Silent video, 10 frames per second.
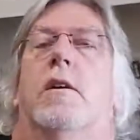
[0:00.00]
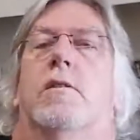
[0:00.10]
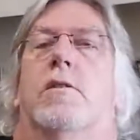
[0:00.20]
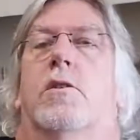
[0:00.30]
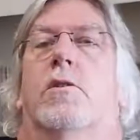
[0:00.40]

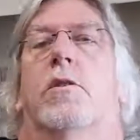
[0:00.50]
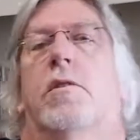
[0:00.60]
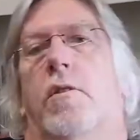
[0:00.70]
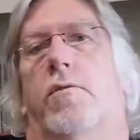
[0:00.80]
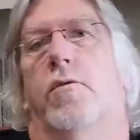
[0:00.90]
So
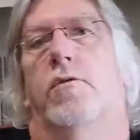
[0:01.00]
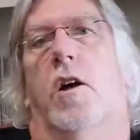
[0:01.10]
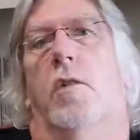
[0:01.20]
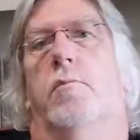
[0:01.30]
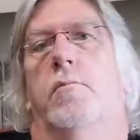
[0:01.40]
their first
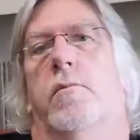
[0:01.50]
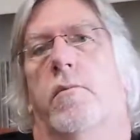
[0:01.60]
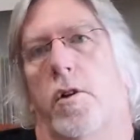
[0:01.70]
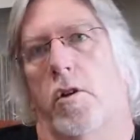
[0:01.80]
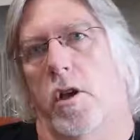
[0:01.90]
album,
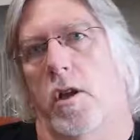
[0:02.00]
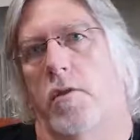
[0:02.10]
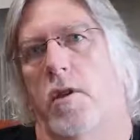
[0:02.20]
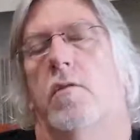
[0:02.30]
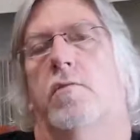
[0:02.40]
Very
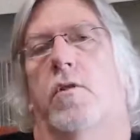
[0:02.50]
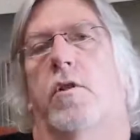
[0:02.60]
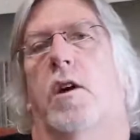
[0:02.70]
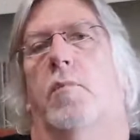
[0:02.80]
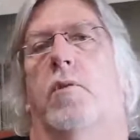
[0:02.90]
Heavy,
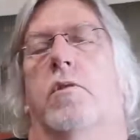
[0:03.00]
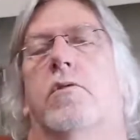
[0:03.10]
Very Humble.